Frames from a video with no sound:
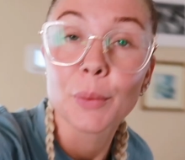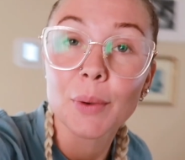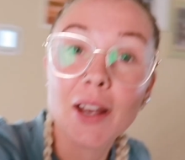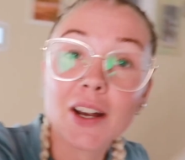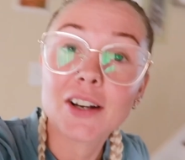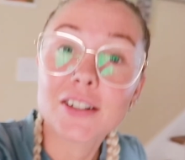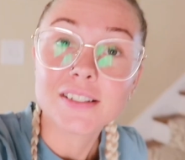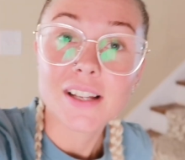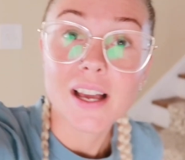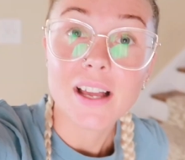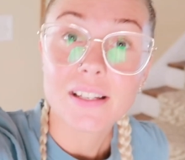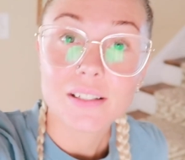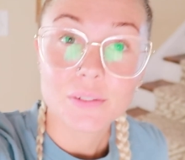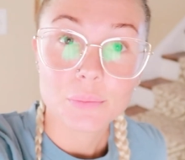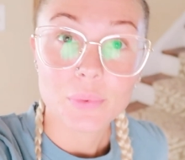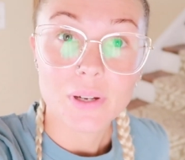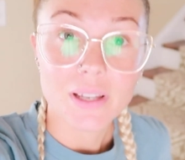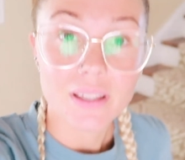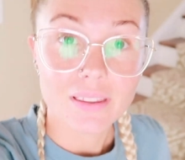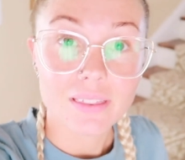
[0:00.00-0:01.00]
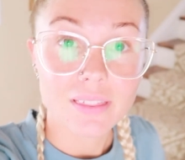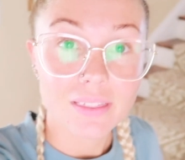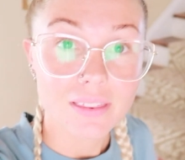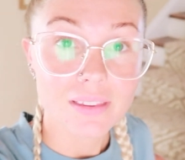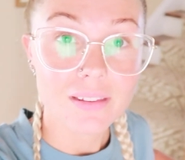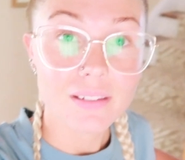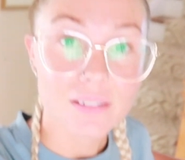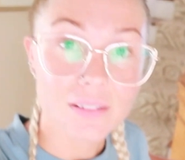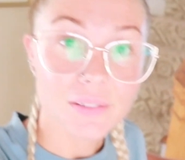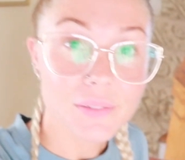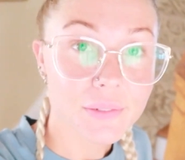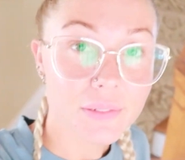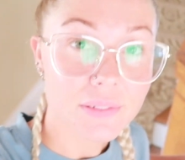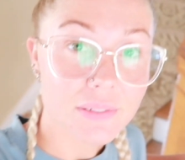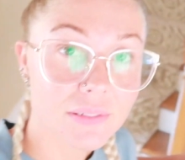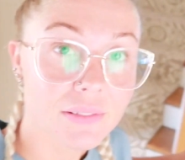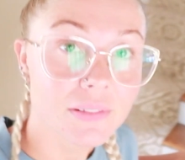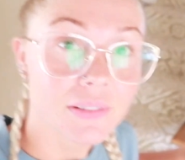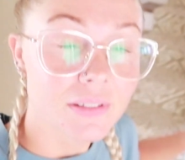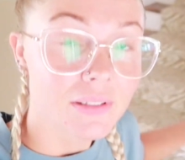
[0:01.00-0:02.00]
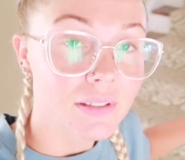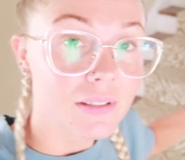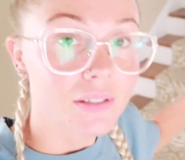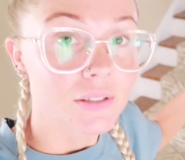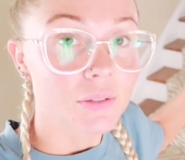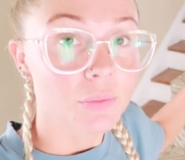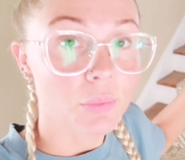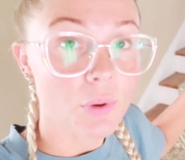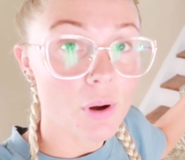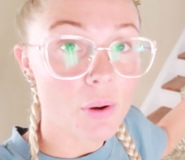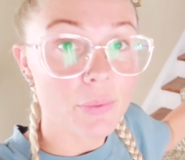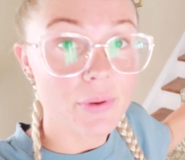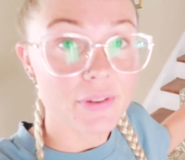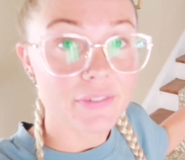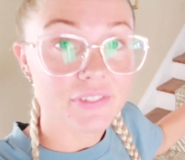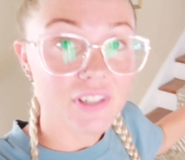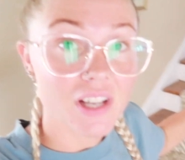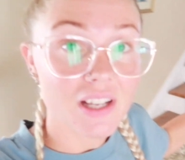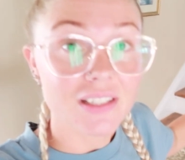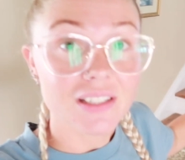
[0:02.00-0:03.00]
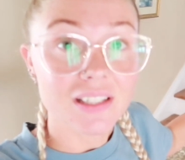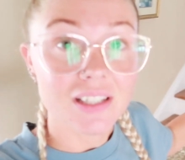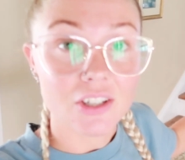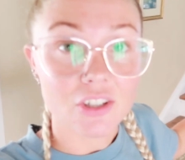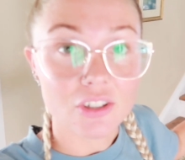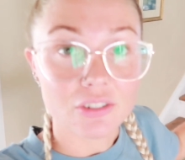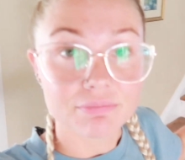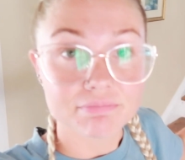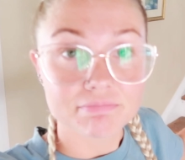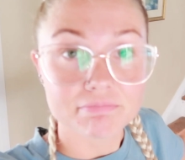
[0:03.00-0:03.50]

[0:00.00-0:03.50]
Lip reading: We are done with what we've done here.